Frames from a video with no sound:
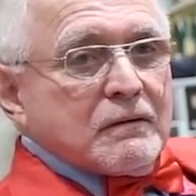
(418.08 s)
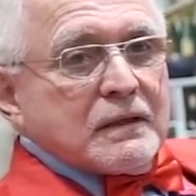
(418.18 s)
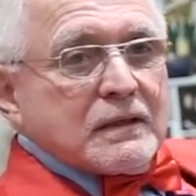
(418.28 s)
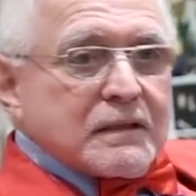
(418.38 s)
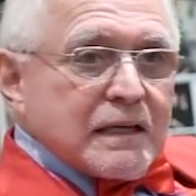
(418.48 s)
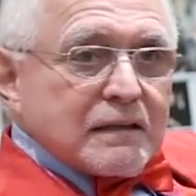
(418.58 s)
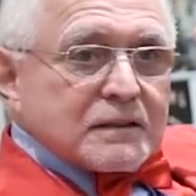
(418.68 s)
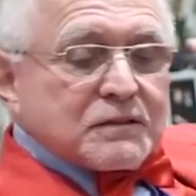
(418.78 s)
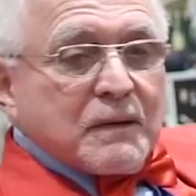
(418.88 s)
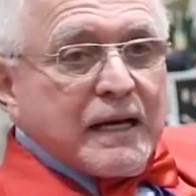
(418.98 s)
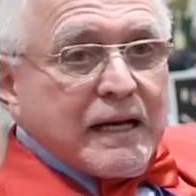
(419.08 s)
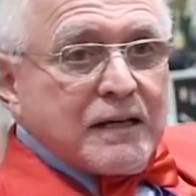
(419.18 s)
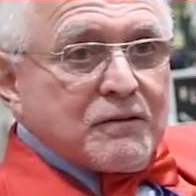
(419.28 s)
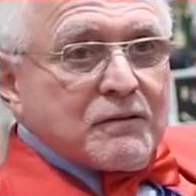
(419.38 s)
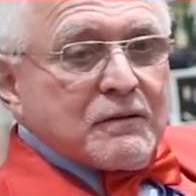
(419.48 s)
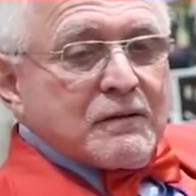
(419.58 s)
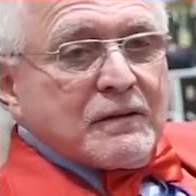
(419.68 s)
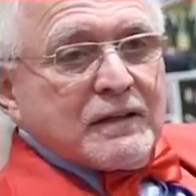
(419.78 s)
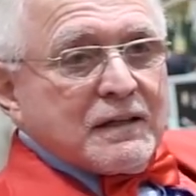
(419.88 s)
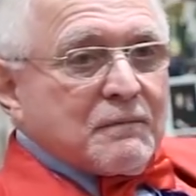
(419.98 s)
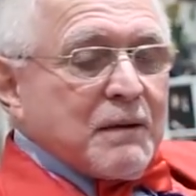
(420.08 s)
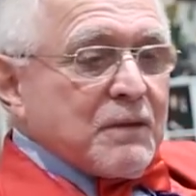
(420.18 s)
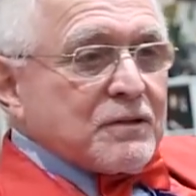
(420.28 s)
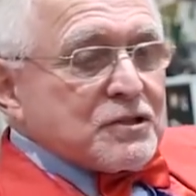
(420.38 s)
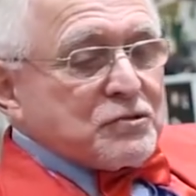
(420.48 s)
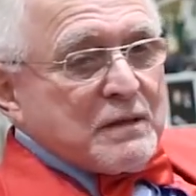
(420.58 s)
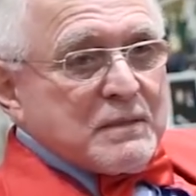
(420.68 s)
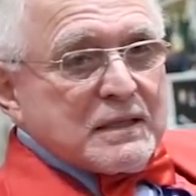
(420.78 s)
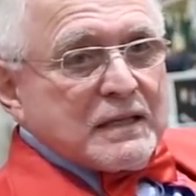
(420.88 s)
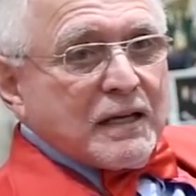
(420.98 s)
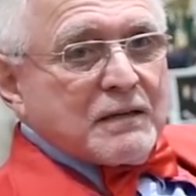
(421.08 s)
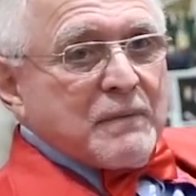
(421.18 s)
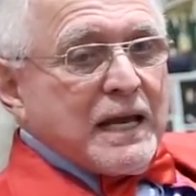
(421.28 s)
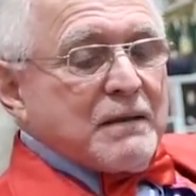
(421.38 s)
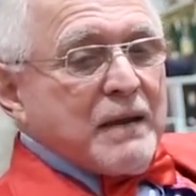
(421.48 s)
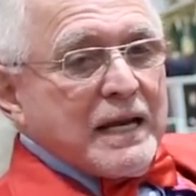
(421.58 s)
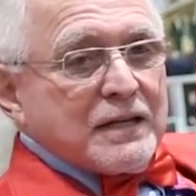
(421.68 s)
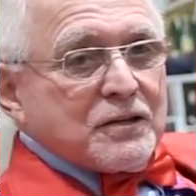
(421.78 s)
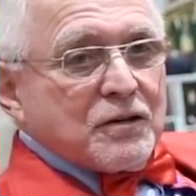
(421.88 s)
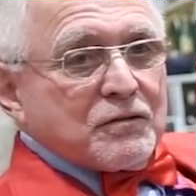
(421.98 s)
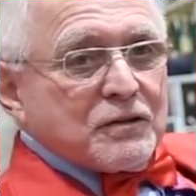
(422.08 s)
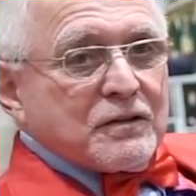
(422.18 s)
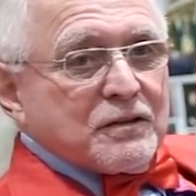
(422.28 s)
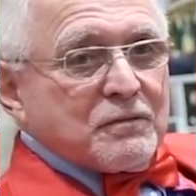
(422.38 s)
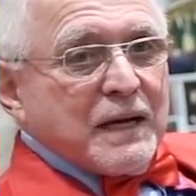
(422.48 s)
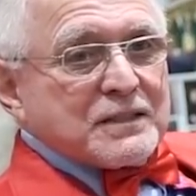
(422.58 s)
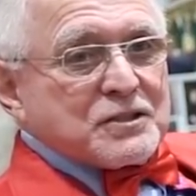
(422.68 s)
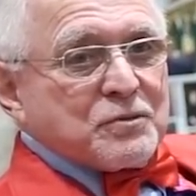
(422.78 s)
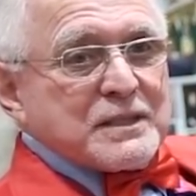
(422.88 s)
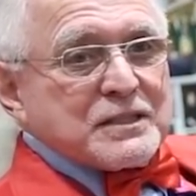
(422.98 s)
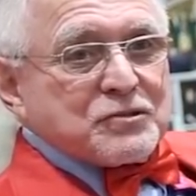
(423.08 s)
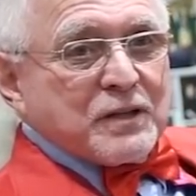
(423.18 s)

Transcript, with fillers: And he held it to my head, and my mother screaming and yelling, Manny, Manny, you know, you, you might squeeze the